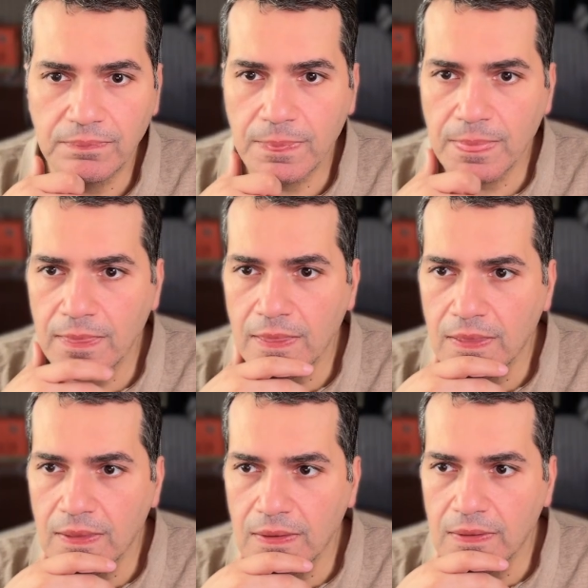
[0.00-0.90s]

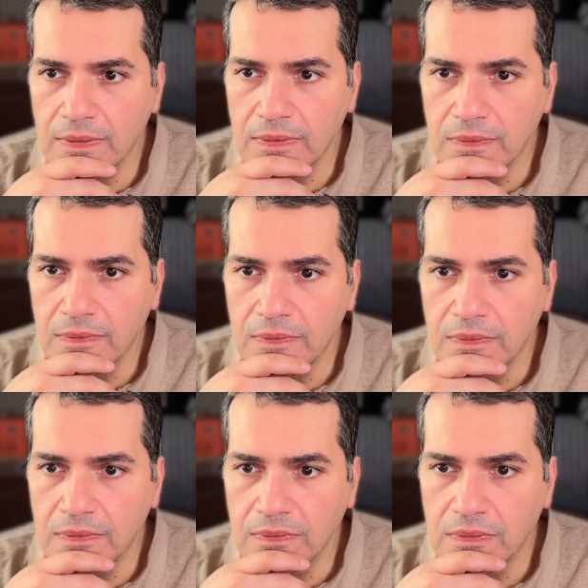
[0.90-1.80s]

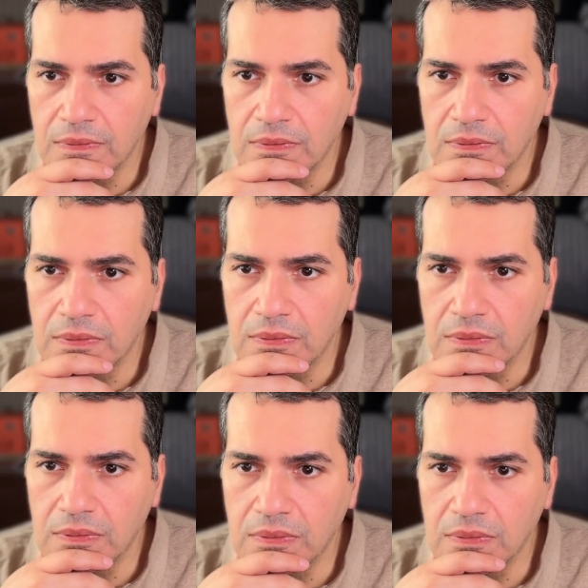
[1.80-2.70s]

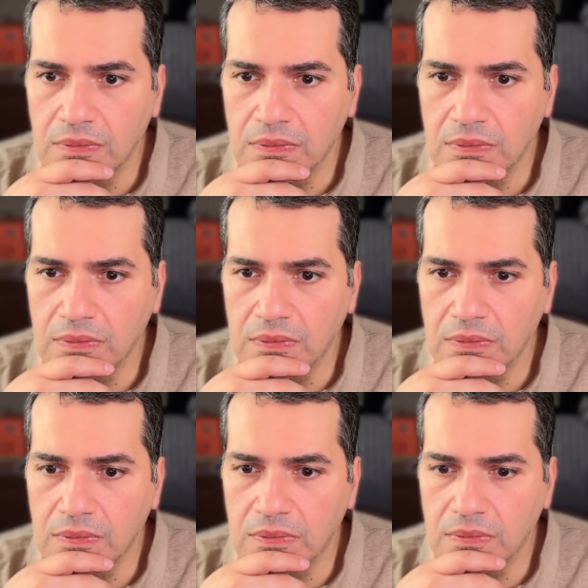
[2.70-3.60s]
(silence)